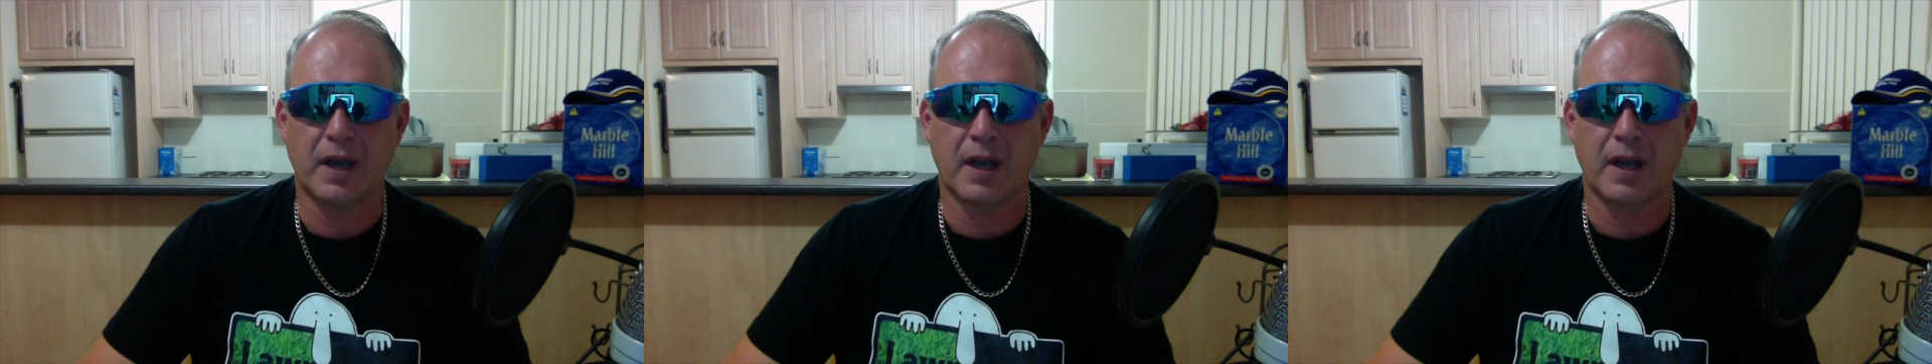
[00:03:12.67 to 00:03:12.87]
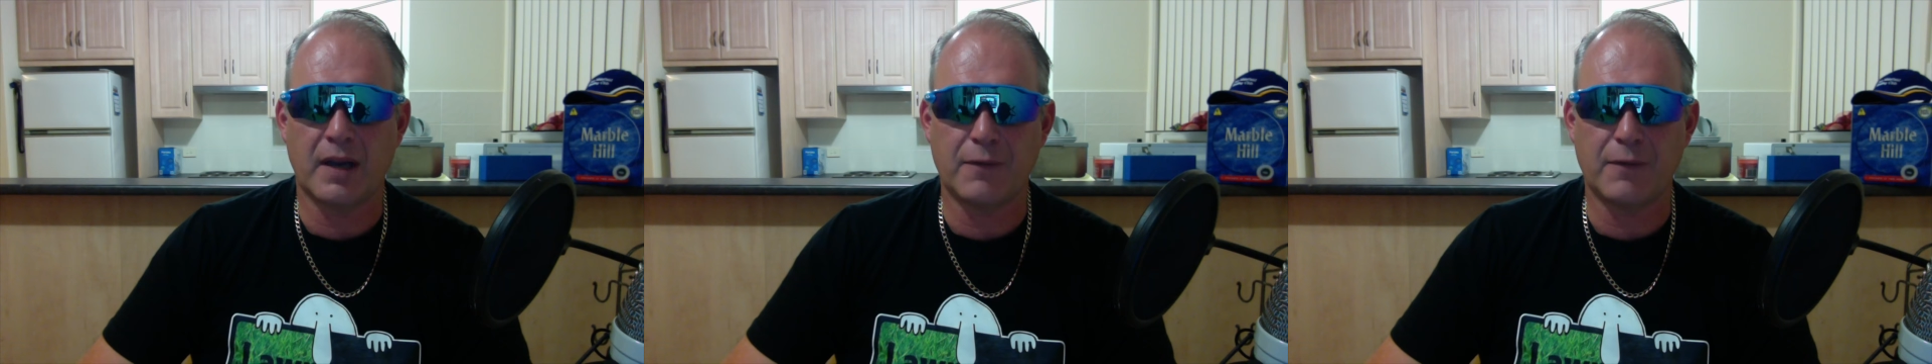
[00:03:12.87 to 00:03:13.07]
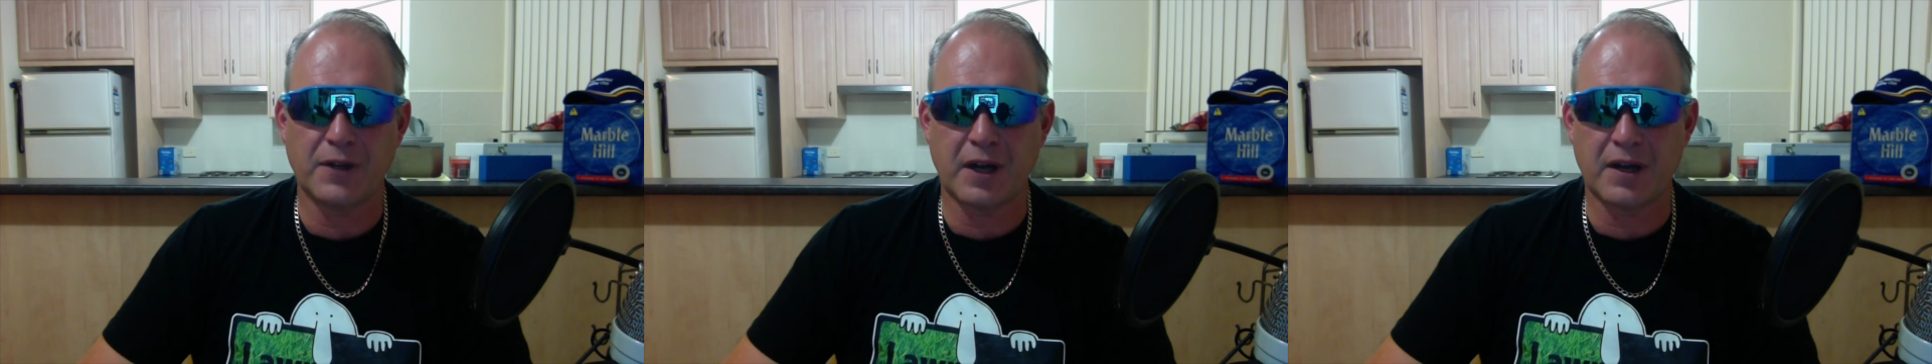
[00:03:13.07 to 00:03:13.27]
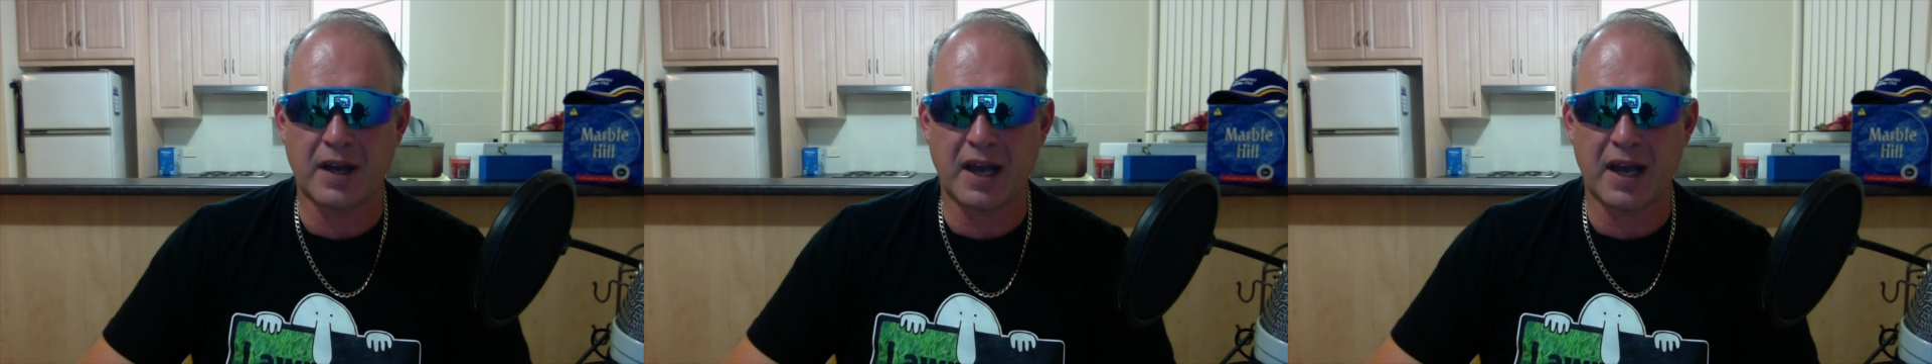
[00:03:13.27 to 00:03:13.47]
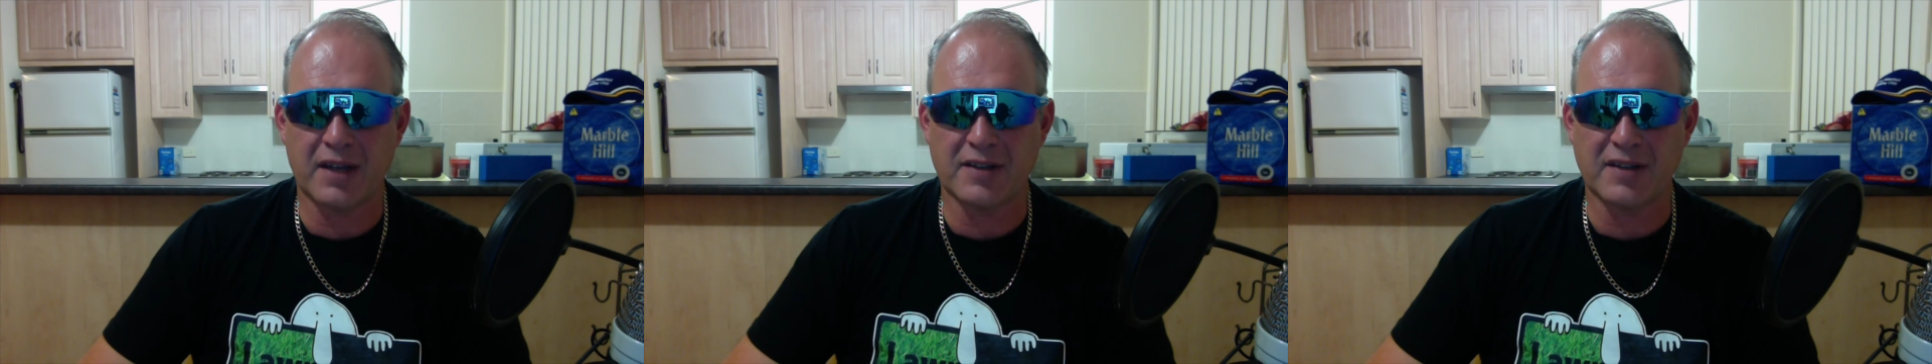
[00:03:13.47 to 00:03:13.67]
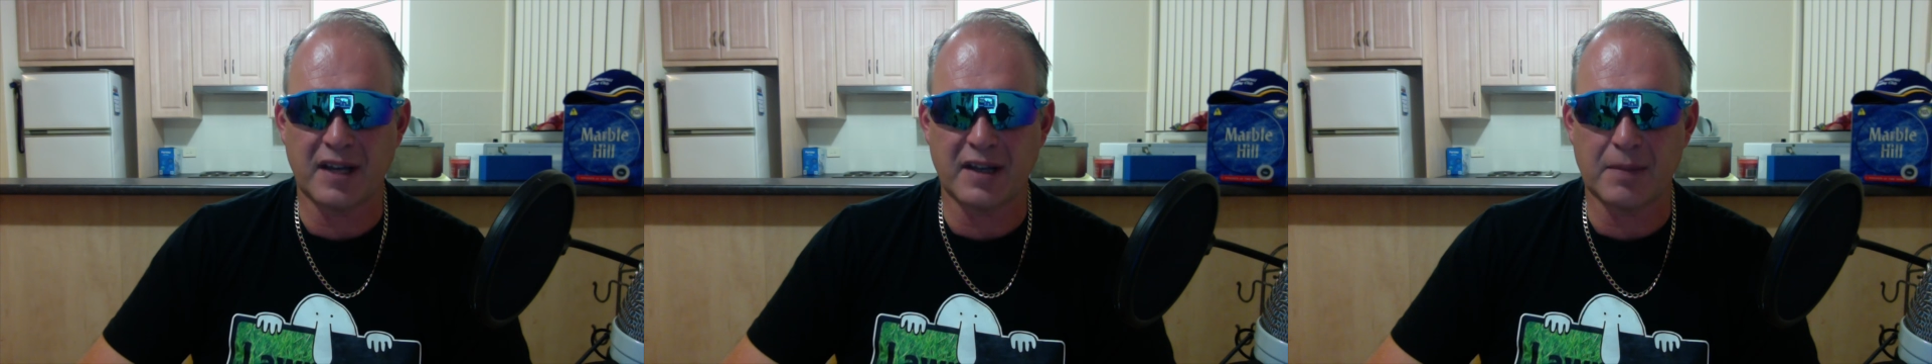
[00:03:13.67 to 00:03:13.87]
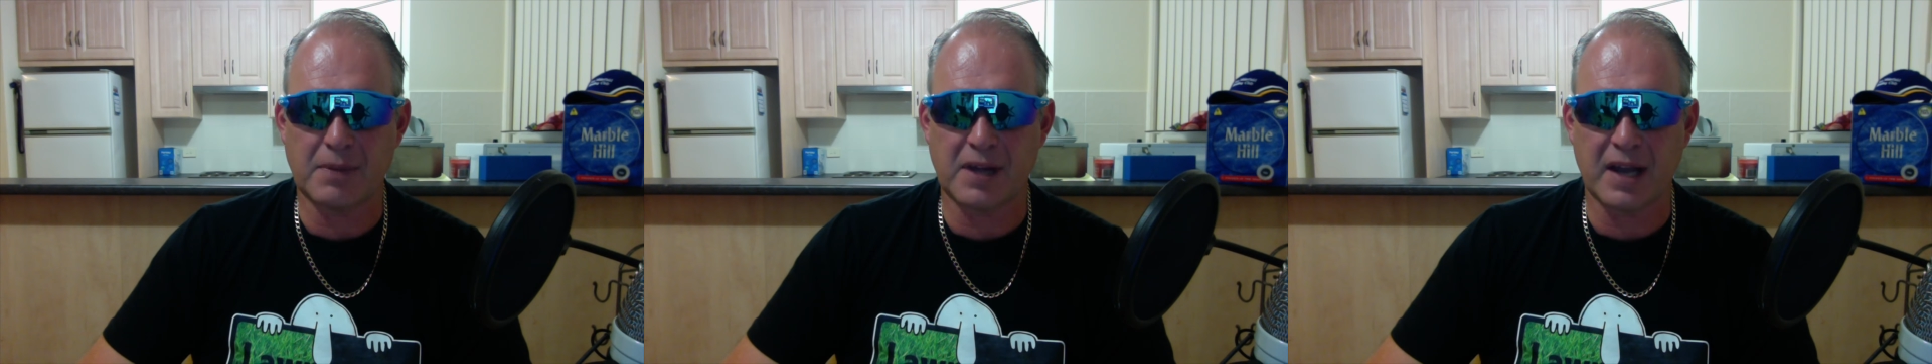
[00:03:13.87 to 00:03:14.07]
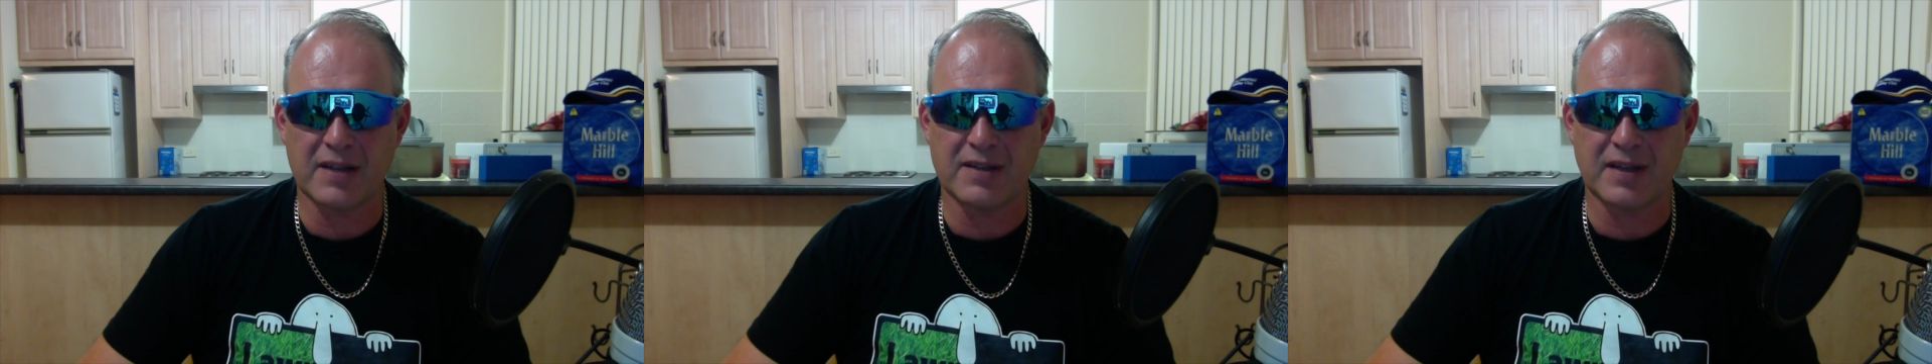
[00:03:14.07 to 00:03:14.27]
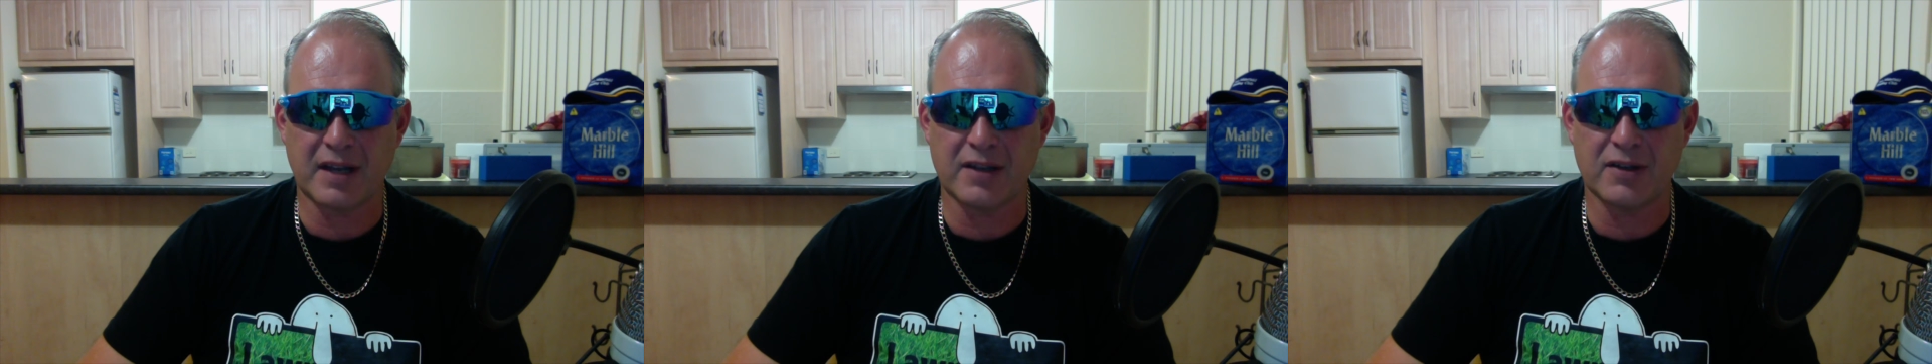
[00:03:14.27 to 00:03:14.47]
And if you don't know how to take the blades out,